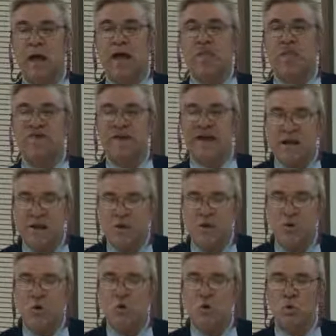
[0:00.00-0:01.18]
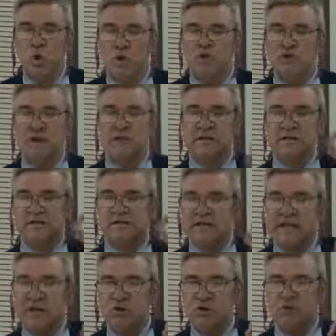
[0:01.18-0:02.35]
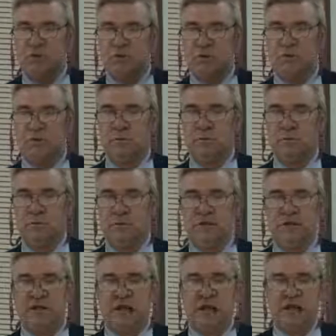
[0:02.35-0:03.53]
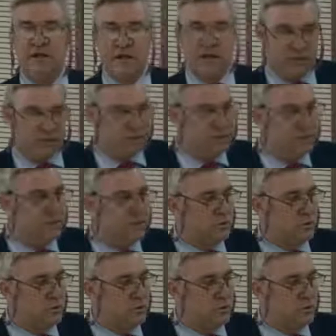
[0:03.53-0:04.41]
and the value was zilch, because they had nothing